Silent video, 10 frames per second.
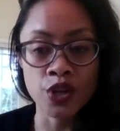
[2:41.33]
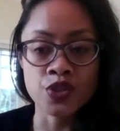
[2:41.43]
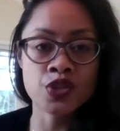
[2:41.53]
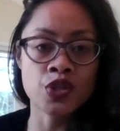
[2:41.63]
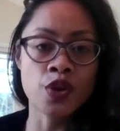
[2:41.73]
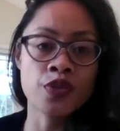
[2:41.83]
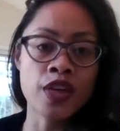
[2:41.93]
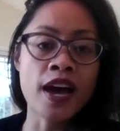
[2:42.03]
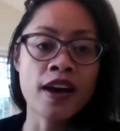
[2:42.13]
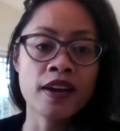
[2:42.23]
so
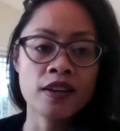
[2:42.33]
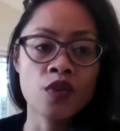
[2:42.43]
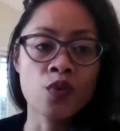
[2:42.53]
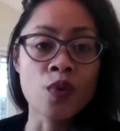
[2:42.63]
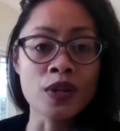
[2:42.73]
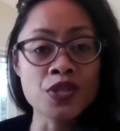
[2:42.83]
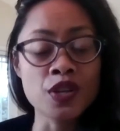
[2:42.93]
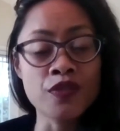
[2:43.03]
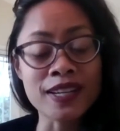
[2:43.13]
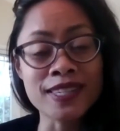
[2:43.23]
that once
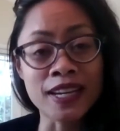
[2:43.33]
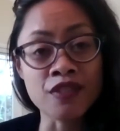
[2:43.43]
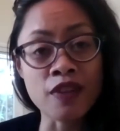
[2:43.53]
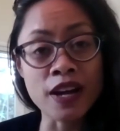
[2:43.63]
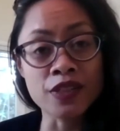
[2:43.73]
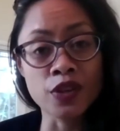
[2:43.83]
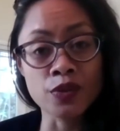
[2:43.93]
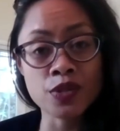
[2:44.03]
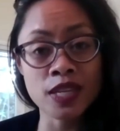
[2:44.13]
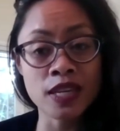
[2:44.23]
you've identified
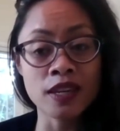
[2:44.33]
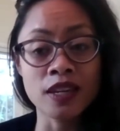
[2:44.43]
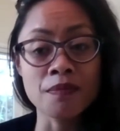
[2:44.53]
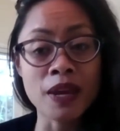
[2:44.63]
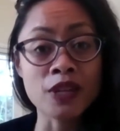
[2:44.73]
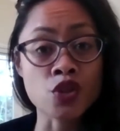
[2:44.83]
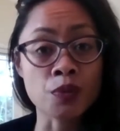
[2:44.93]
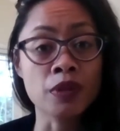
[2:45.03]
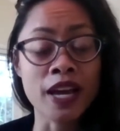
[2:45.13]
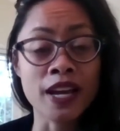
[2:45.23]
those key and
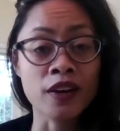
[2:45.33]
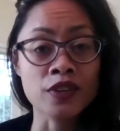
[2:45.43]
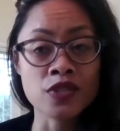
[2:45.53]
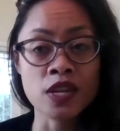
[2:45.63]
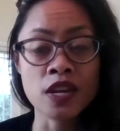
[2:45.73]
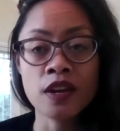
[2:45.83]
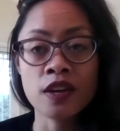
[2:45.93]
major players